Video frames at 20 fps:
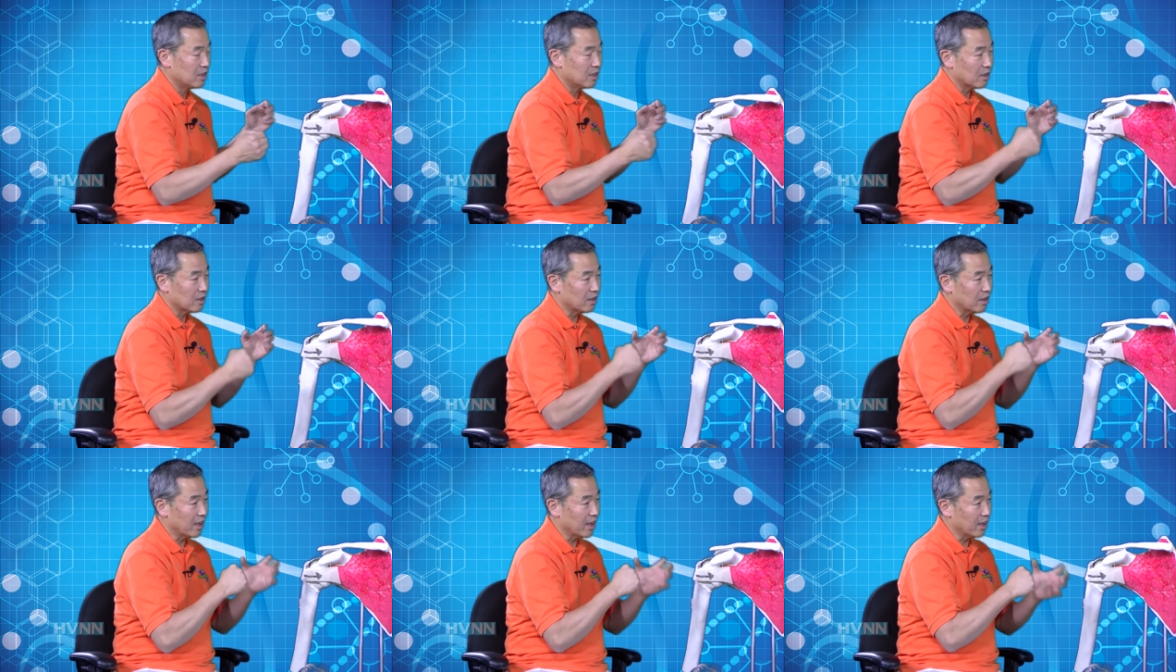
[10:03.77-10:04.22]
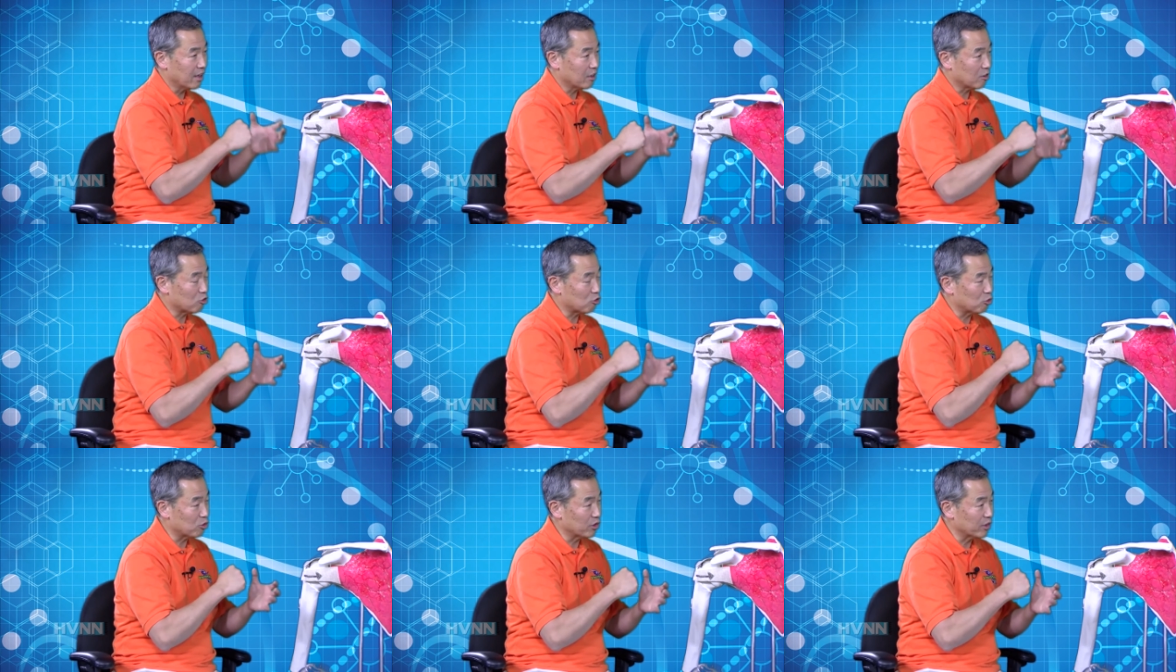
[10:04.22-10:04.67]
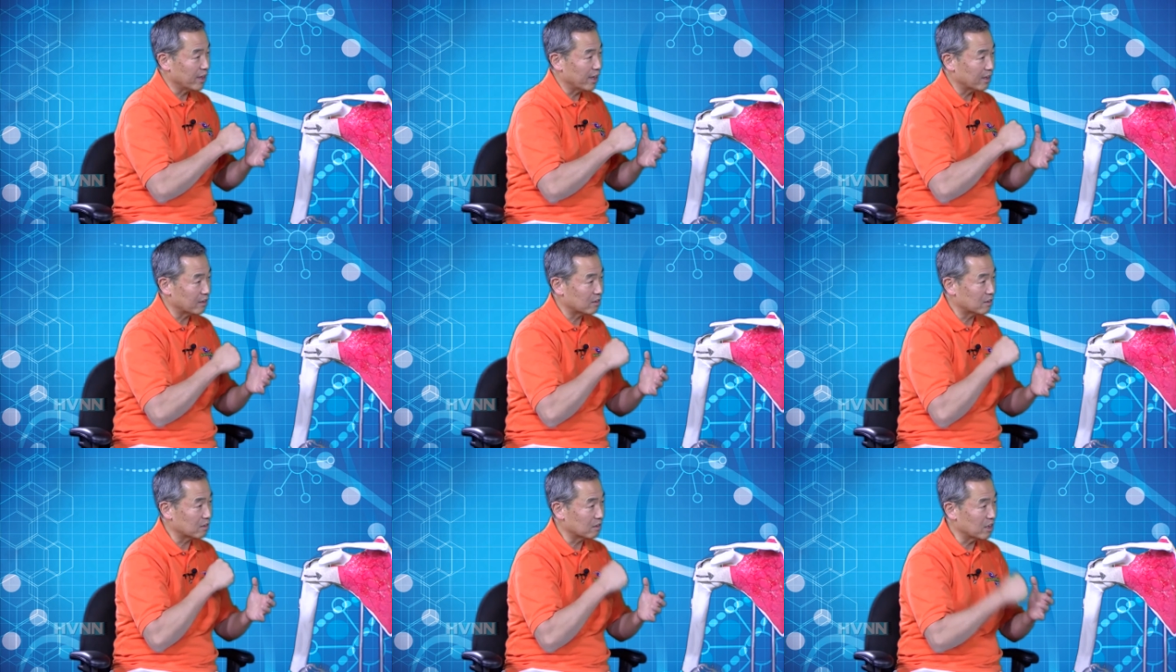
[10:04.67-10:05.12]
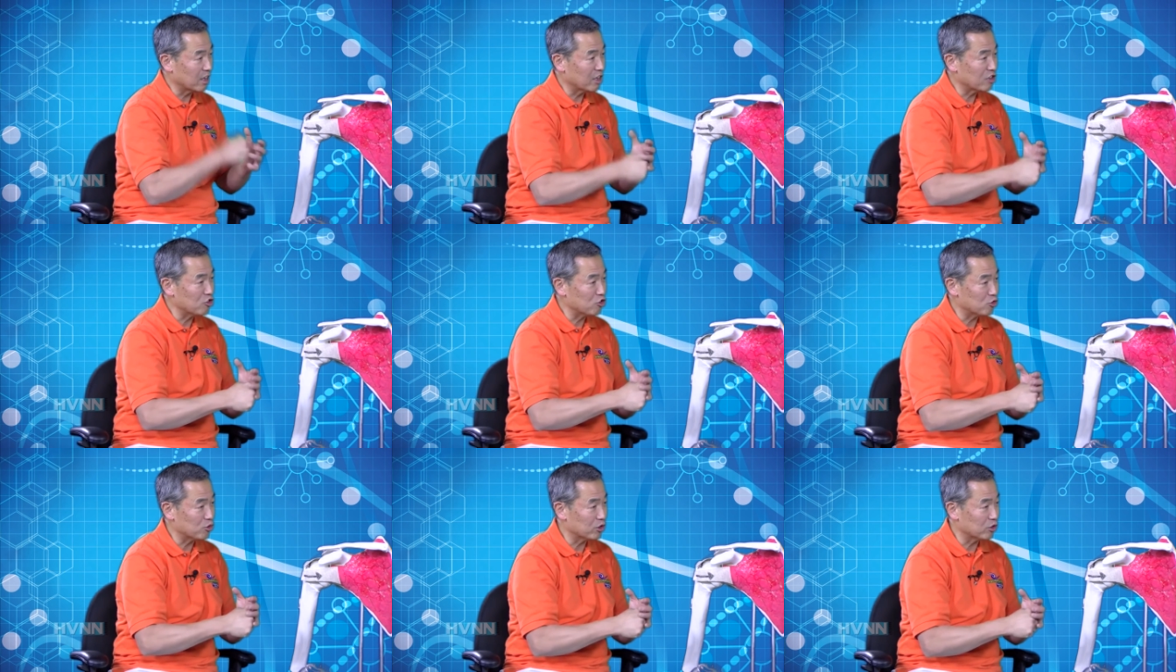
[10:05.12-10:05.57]
they create
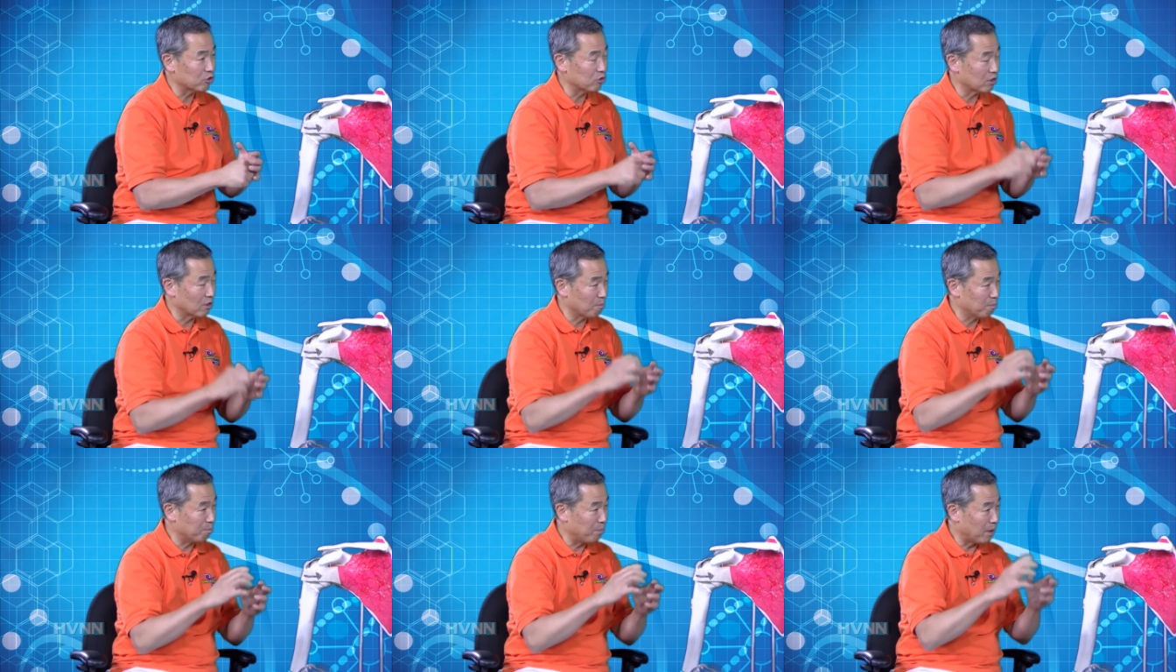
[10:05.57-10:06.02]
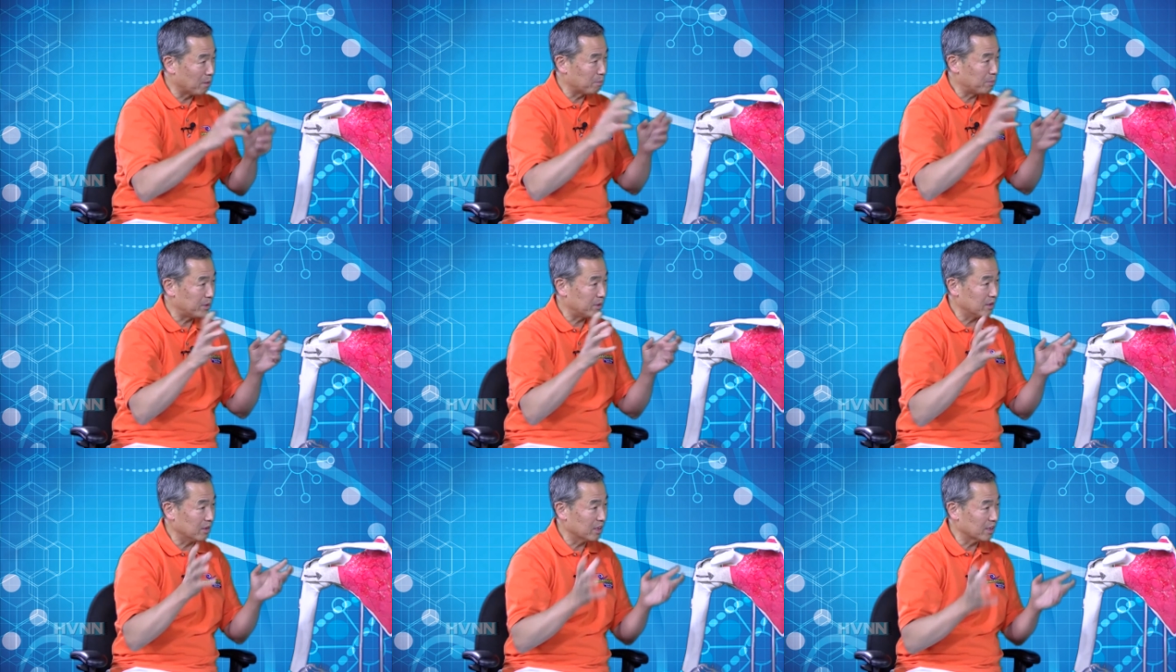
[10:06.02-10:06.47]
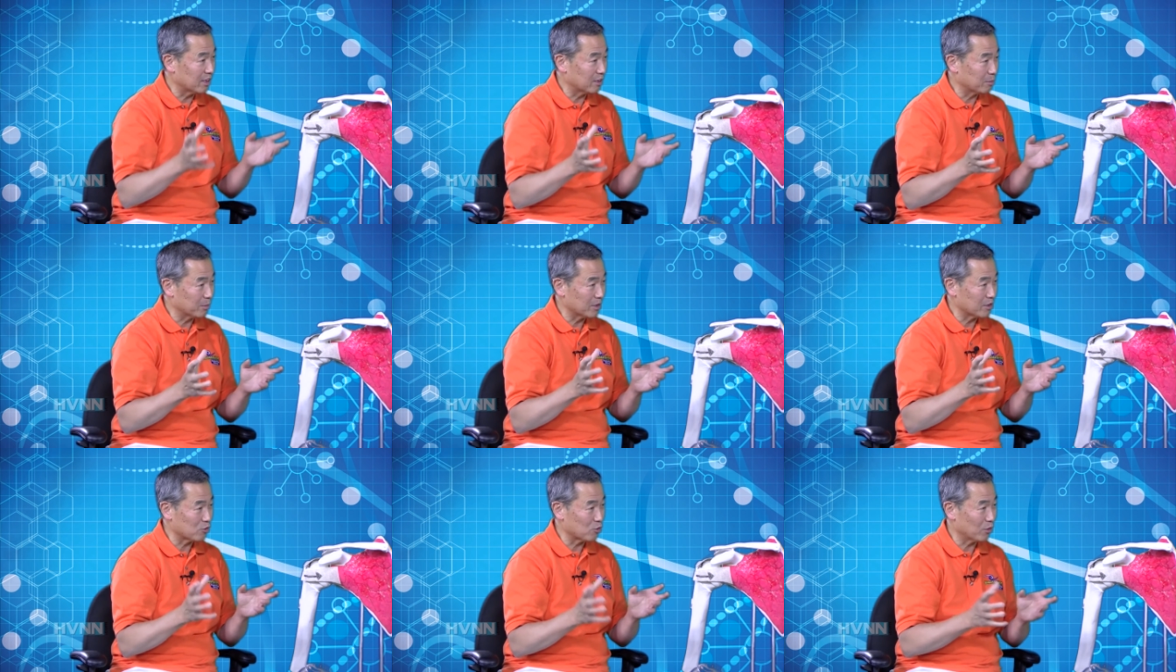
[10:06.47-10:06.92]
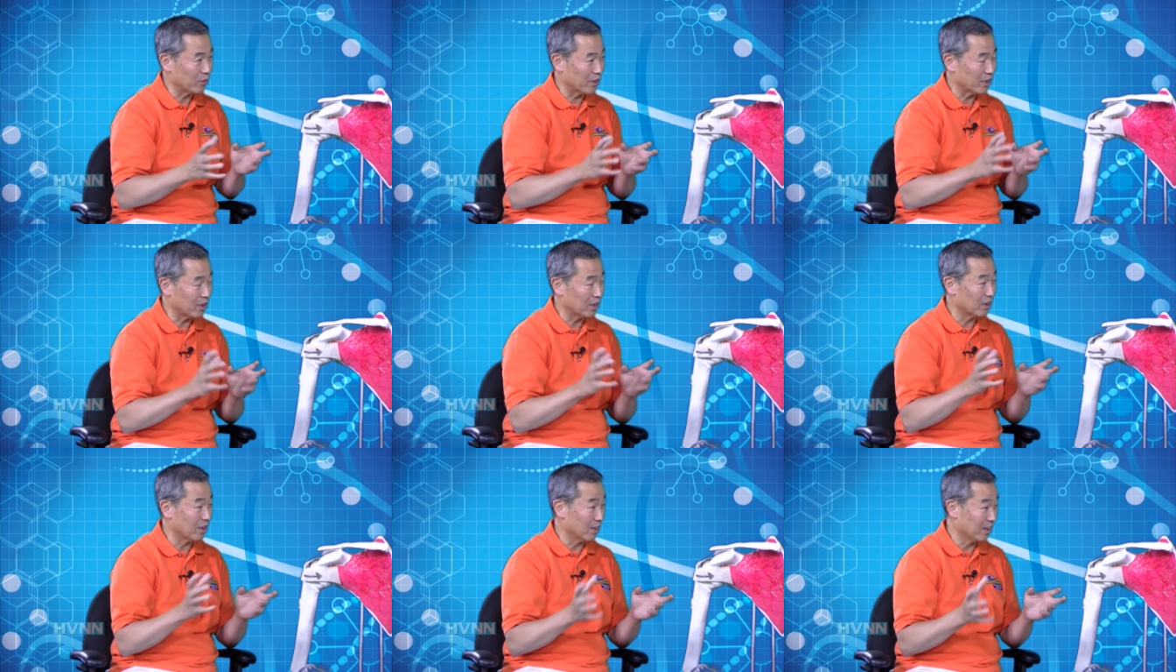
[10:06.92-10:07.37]
injury to the bumper ligaments, what they
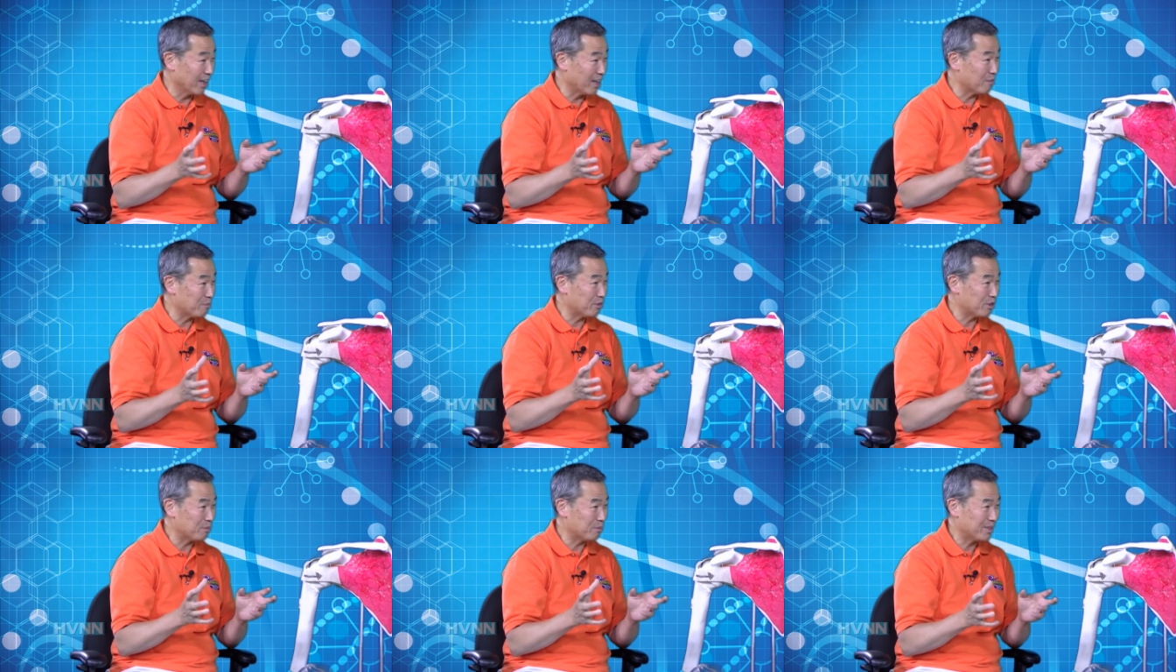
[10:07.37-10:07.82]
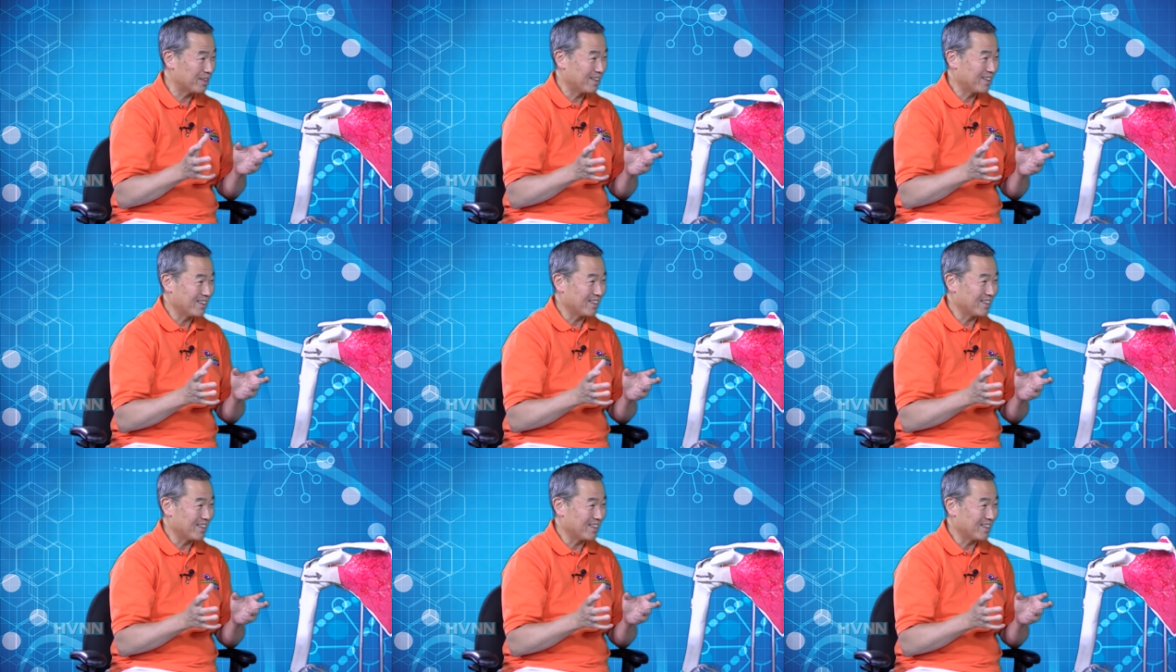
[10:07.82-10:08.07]
call the labrum.